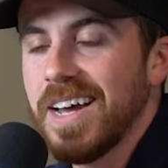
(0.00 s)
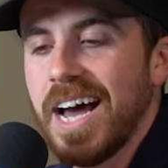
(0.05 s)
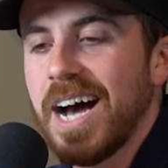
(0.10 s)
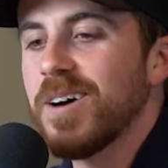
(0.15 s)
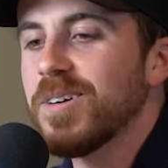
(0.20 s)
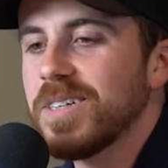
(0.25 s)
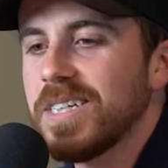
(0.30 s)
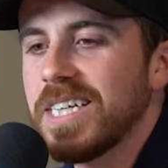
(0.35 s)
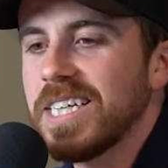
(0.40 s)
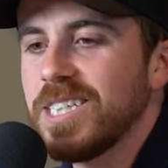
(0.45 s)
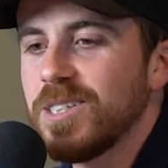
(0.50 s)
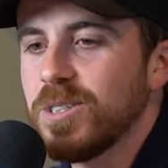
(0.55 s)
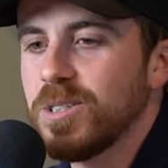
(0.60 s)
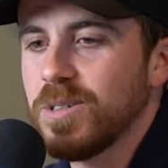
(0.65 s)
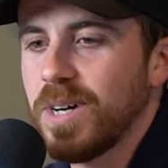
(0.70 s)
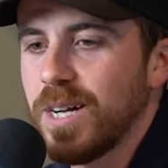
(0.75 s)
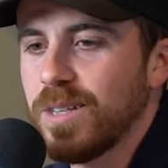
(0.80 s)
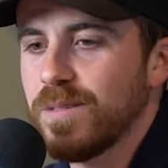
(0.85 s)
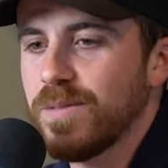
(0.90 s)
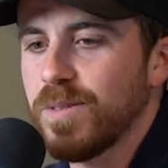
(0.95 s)
How did you
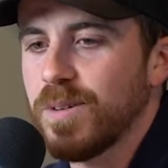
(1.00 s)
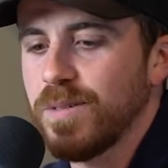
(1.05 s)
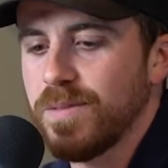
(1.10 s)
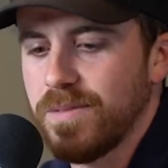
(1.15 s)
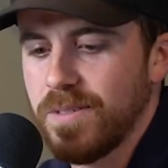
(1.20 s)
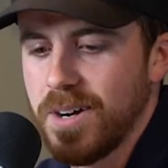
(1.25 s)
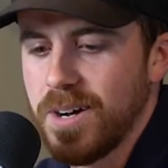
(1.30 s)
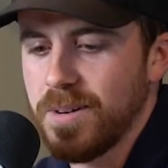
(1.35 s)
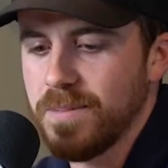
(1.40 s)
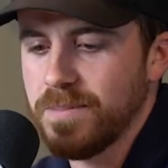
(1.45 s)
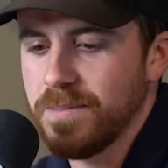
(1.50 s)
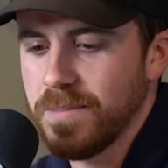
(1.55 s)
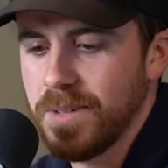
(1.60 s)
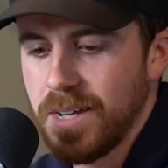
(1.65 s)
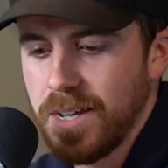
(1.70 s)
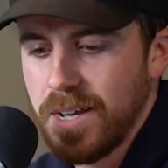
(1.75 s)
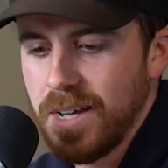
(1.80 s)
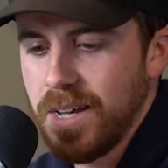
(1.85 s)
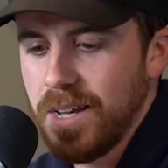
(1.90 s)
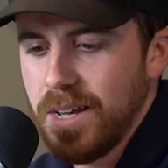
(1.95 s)
transfer from,
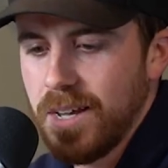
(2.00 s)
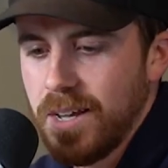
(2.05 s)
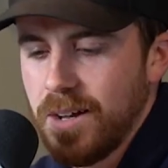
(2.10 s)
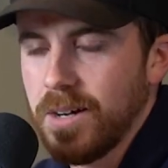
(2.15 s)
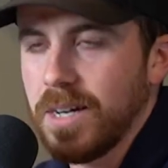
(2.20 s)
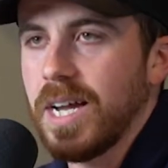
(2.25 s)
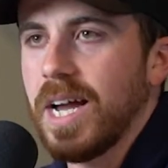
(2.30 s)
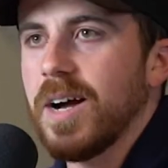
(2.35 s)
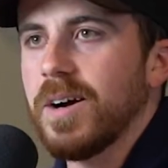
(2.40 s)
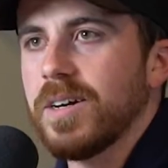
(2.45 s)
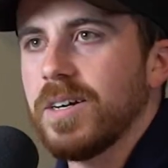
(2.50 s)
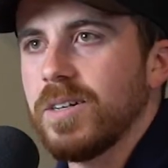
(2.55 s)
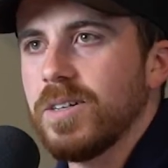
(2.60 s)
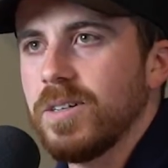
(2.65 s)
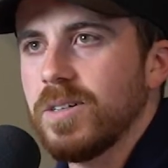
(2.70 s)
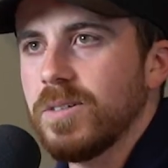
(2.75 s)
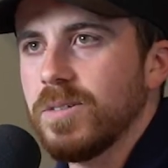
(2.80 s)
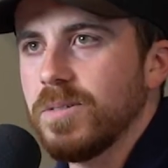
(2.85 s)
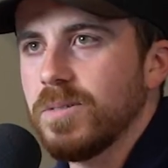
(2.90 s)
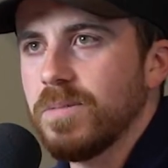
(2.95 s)
okay, I'm going to
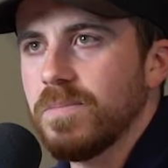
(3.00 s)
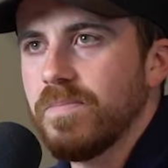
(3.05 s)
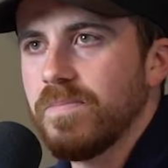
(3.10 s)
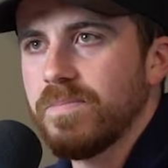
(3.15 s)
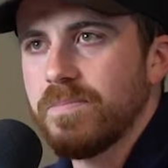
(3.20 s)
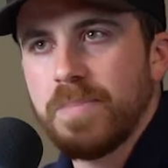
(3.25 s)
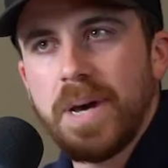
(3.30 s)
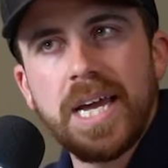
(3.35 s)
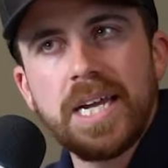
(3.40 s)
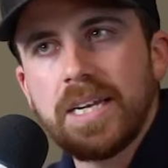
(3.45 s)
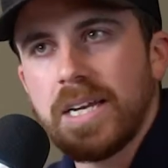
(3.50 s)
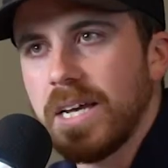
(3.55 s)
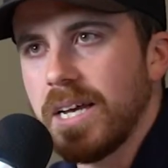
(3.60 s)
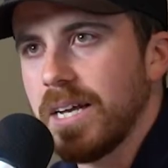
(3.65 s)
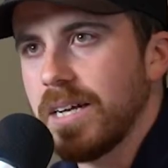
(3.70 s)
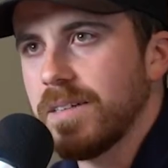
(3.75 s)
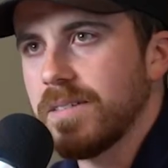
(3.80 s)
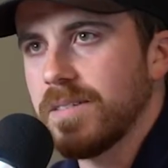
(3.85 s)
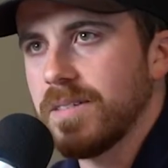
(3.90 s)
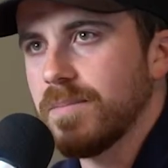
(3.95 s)
do paid
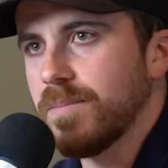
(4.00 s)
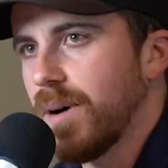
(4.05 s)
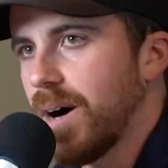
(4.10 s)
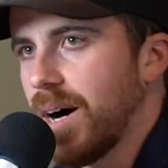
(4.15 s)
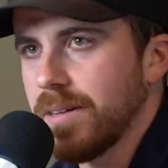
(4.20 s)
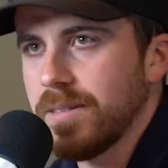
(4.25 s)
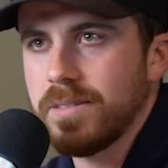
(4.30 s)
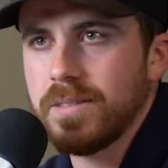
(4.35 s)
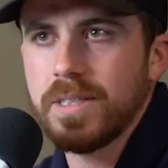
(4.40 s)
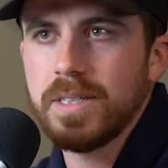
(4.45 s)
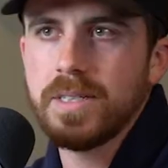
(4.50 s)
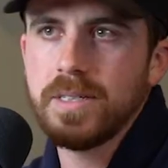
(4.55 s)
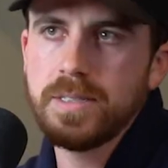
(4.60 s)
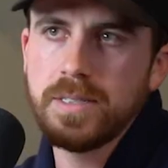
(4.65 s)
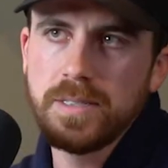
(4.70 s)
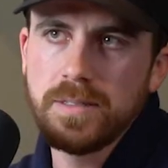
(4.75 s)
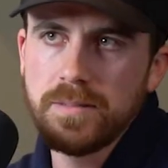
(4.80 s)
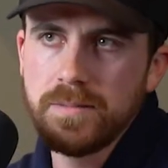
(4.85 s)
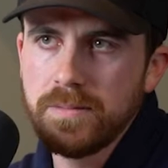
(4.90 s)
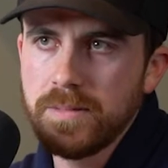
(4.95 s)
gigs in Boston
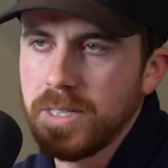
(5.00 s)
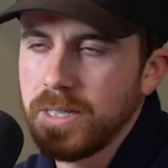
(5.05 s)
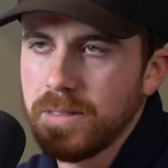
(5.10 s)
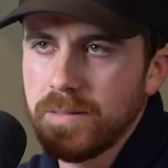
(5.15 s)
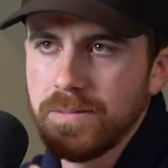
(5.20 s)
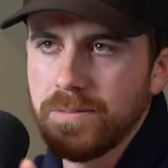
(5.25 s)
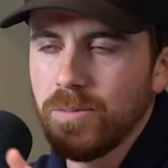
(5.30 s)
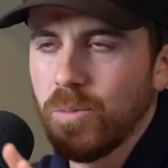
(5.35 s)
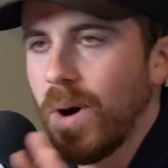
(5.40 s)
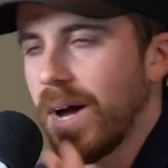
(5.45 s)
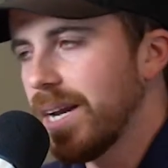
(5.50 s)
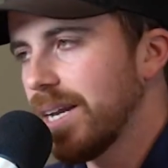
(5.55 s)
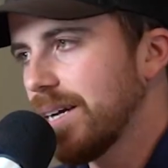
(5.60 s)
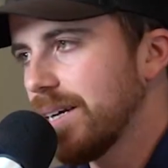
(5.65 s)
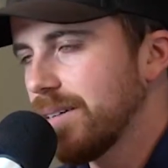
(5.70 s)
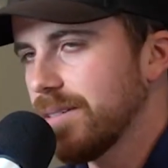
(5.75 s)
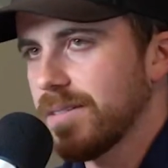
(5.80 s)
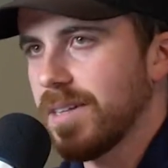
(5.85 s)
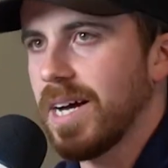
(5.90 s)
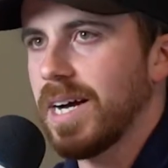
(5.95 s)
and
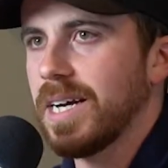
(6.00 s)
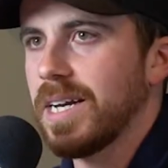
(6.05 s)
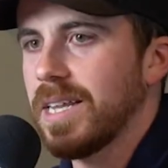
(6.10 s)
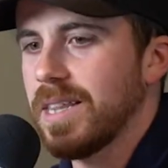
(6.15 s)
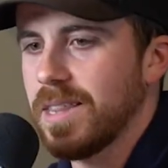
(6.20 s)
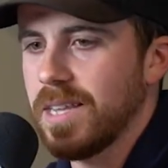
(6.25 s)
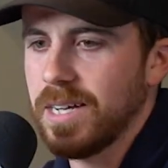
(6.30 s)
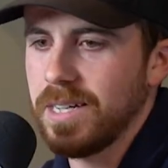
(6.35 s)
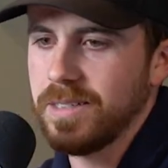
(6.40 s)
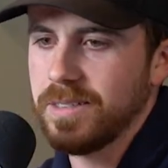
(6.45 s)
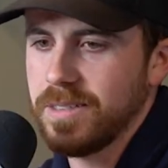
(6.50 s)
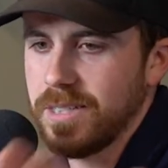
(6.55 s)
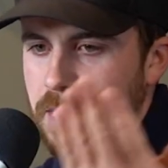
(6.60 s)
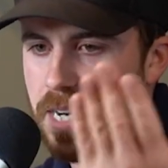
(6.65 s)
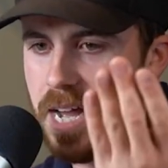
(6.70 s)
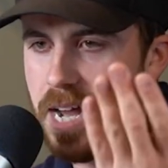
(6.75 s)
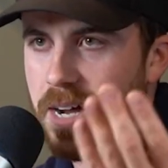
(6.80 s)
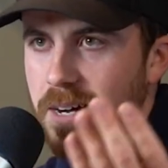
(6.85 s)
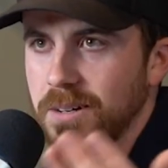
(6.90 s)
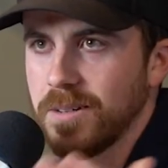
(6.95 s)
weddings and that kind of thing, to
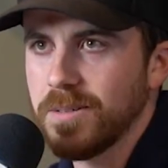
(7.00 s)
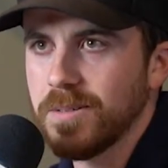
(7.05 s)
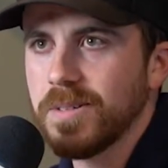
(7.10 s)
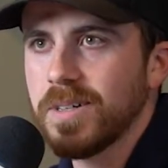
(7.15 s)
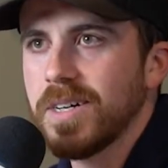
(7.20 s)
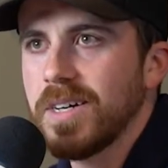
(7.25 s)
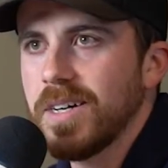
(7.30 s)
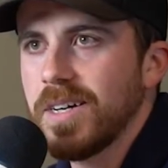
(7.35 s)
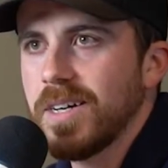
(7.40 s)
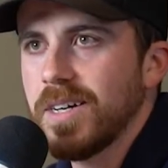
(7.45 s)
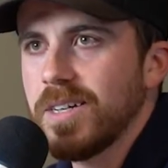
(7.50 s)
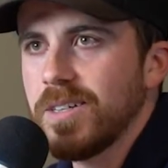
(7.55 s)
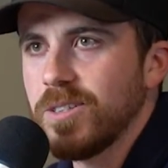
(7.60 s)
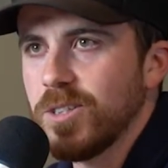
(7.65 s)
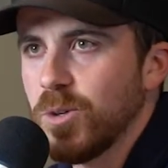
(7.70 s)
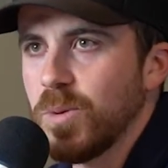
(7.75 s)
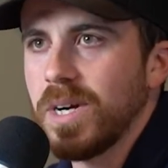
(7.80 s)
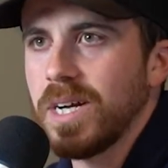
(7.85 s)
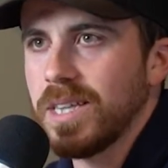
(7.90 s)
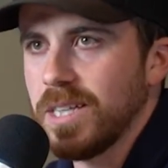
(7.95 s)
now
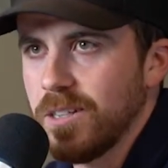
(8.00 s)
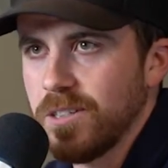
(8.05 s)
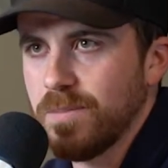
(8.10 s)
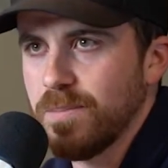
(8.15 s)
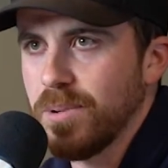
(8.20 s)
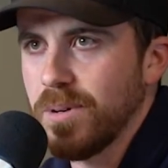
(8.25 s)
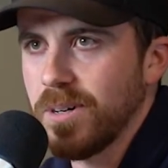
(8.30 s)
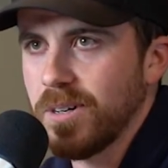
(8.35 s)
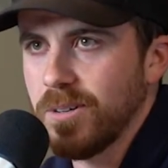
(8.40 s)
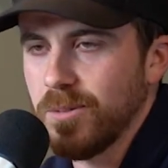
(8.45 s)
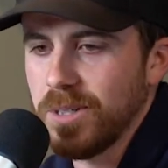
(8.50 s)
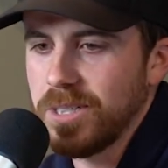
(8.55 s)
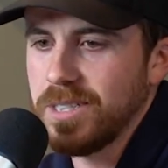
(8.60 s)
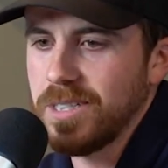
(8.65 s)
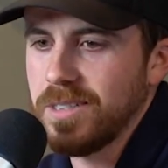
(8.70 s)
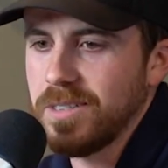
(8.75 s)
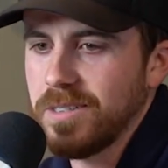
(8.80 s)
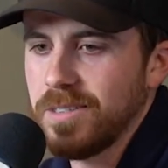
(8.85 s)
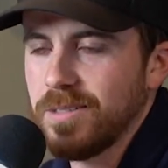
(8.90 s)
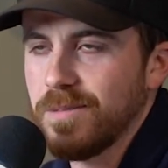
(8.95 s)
doing this book,
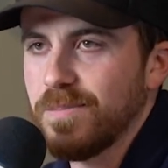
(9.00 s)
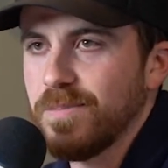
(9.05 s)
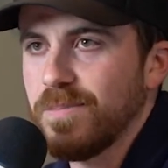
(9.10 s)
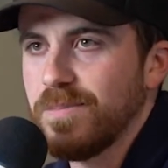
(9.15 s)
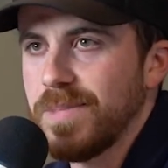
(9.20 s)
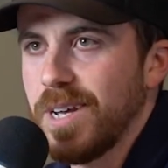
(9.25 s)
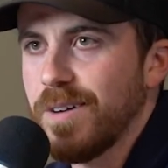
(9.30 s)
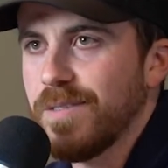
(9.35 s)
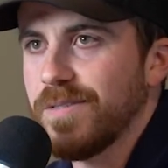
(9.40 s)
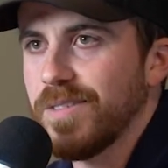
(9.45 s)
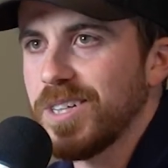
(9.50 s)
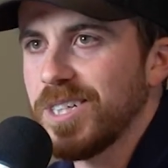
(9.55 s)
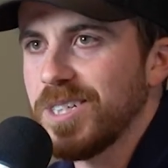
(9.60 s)
which is definitely